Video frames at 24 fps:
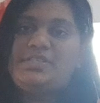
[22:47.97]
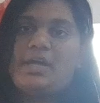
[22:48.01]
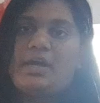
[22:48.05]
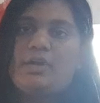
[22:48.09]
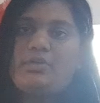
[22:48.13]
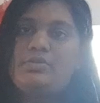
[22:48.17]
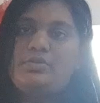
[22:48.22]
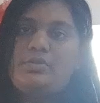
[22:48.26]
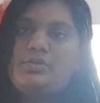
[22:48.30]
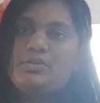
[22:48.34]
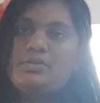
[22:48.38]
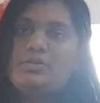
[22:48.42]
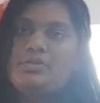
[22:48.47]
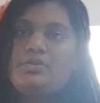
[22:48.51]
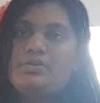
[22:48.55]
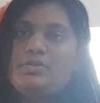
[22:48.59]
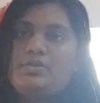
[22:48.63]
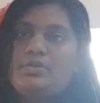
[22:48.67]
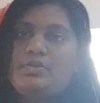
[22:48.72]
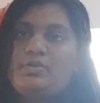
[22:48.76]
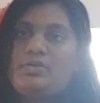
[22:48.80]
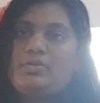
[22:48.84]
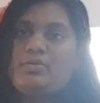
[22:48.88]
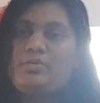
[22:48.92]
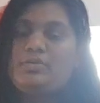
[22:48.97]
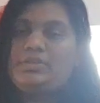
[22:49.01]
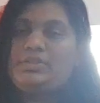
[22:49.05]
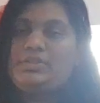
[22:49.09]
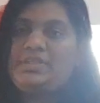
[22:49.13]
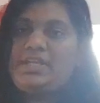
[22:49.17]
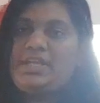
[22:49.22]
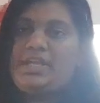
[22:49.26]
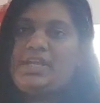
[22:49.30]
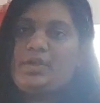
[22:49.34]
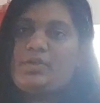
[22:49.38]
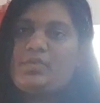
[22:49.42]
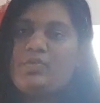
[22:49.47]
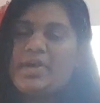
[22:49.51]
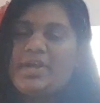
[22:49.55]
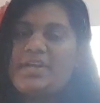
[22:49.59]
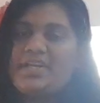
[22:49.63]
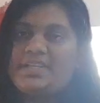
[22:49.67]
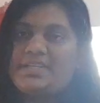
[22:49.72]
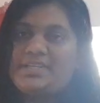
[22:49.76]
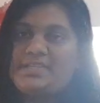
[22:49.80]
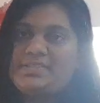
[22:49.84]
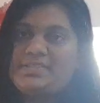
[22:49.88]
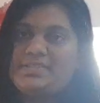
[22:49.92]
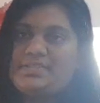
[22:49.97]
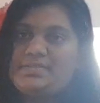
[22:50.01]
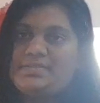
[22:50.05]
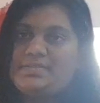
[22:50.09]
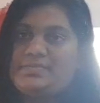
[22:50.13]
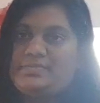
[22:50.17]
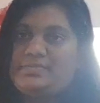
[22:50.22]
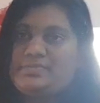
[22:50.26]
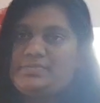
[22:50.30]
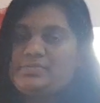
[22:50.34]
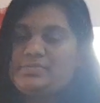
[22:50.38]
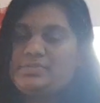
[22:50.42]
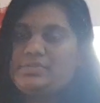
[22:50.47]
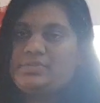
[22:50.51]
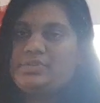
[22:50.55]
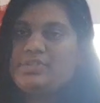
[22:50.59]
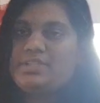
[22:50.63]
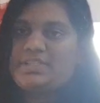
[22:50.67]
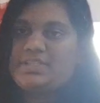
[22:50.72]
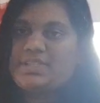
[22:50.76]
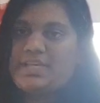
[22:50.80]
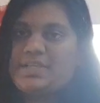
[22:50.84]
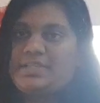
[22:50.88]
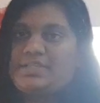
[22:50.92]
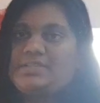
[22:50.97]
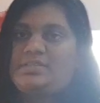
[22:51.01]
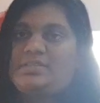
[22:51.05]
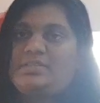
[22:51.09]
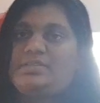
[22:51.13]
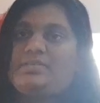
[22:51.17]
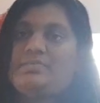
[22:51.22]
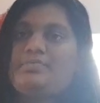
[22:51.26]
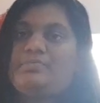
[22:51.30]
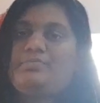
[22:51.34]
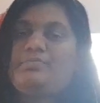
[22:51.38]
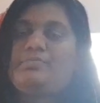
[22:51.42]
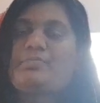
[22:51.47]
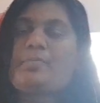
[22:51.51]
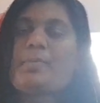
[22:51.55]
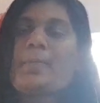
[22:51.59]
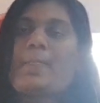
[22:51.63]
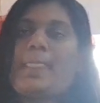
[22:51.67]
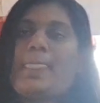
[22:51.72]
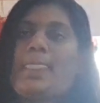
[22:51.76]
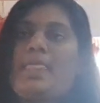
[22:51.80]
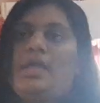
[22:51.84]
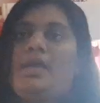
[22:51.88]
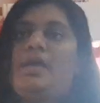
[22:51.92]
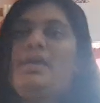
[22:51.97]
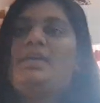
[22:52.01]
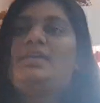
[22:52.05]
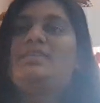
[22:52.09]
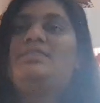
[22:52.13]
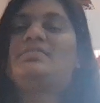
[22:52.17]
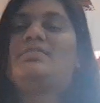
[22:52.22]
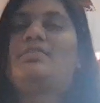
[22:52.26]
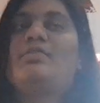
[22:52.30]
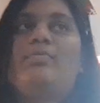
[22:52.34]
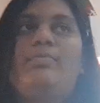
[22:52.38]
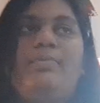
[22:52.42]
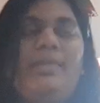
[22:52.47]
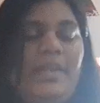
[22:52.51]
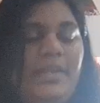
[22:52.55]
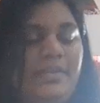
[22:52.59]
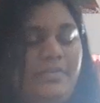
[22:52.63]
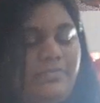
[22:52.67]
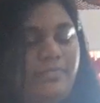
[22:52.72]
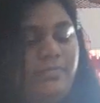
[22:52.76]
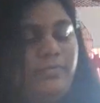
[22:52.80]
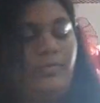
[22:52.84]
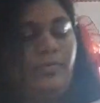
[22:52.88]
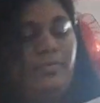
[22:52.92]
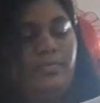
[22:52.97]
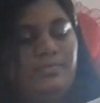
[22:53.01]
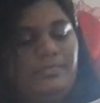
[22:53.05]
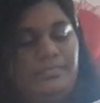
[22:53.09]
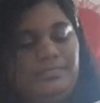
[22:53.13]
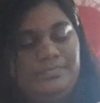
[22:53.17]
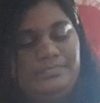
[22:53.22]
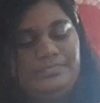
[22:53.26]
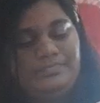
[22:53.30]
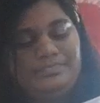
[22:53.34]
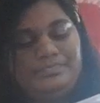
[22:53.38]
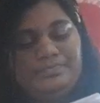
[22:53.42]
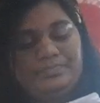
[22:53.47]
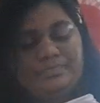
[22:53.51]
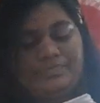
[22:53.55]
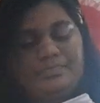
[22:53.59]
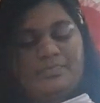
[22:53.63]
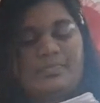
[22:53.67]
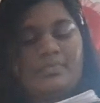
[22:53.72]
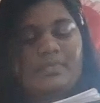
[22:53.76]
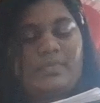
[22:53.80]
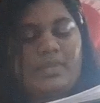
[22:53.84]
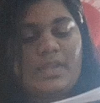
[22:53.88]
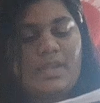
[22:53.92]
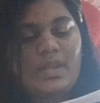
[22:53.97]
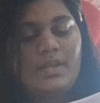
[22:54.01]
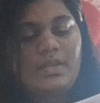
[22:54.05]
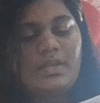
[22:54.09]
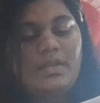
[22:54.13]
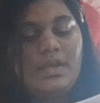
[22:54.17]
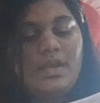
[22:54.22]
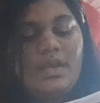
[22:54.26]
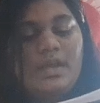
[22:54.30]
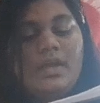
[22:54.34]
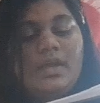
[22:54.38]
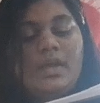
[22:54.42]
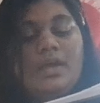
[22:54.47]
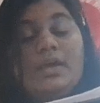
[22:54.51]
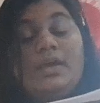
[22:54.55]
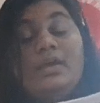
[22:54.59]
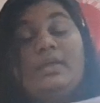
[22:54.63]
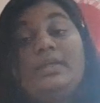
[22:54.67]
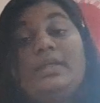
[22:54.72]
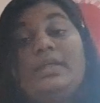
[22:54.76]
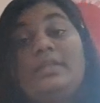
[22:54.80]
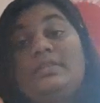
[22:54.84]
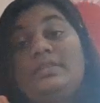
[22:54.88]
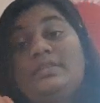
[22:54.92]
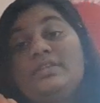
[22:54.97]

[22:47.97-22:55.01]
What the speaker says: out on the equators on the sides. It's an oblate form, right? And